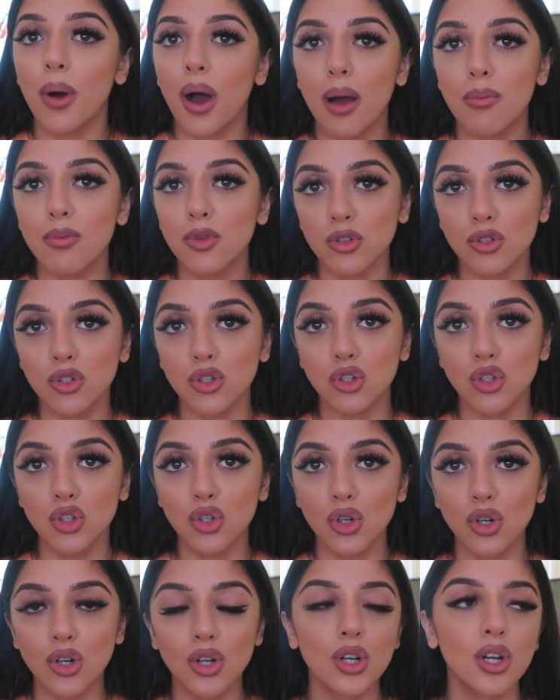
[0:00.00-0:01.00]
I'm not too
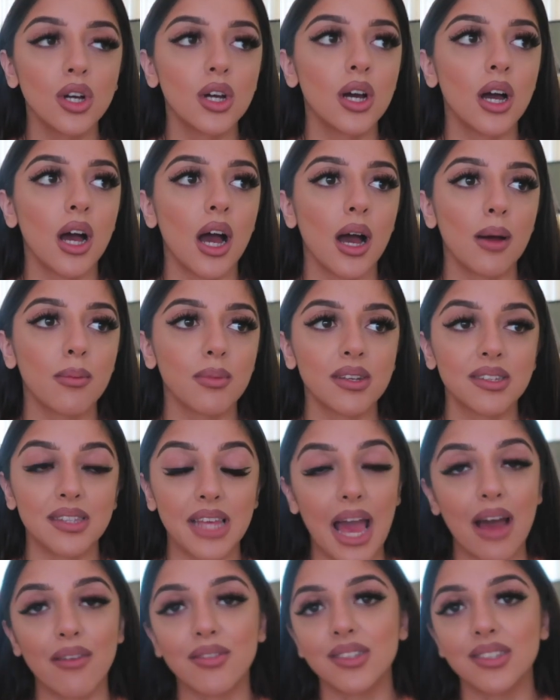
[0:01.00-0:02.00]
sure, because
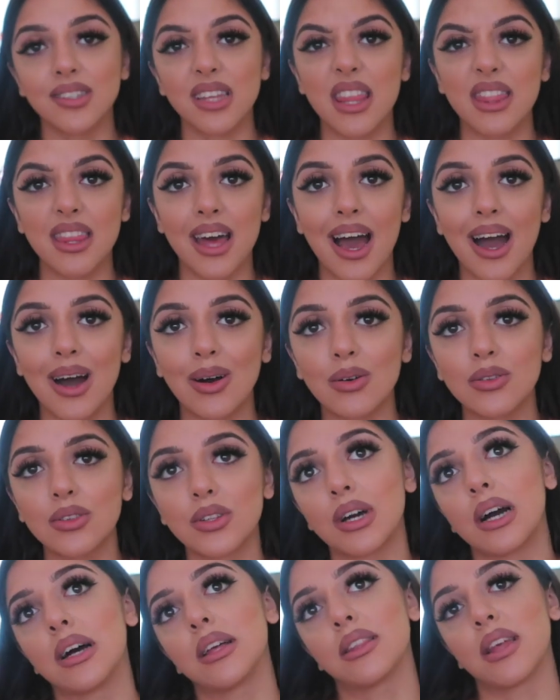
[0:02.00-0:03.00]
they haven't sent that
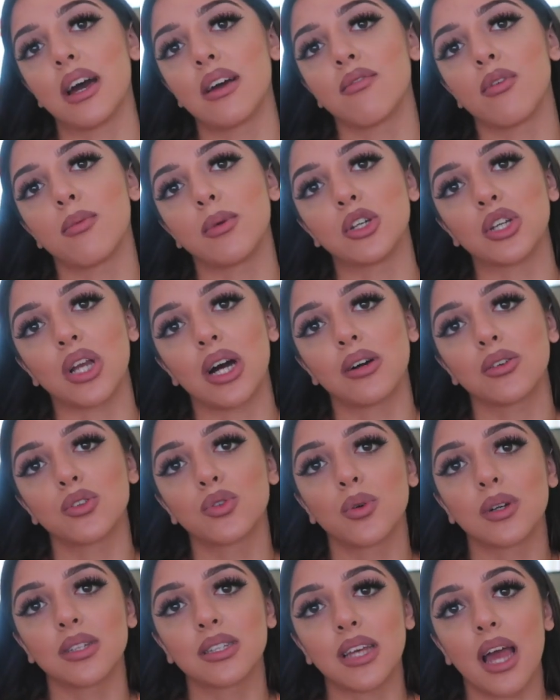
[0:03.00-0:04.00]
out, that information out
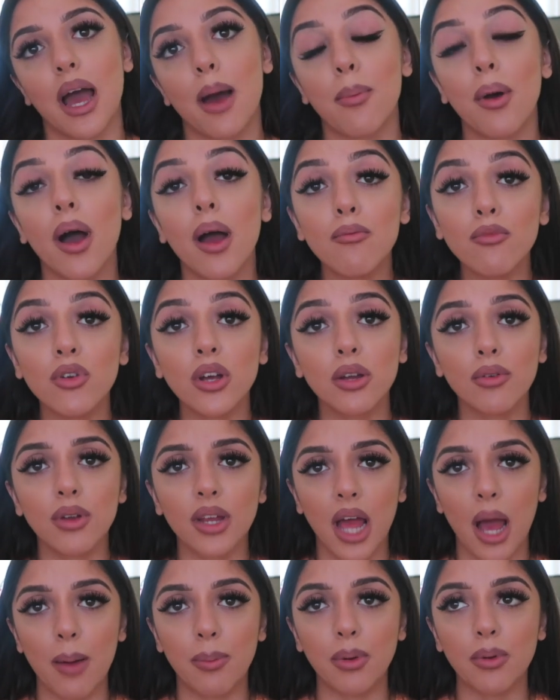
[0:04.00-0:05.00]
to us yet. But I'm really,
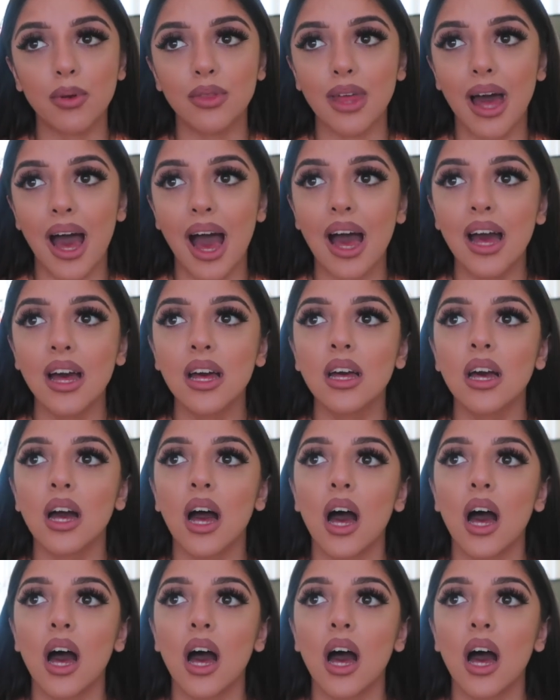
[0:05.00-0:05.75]
really happy with that.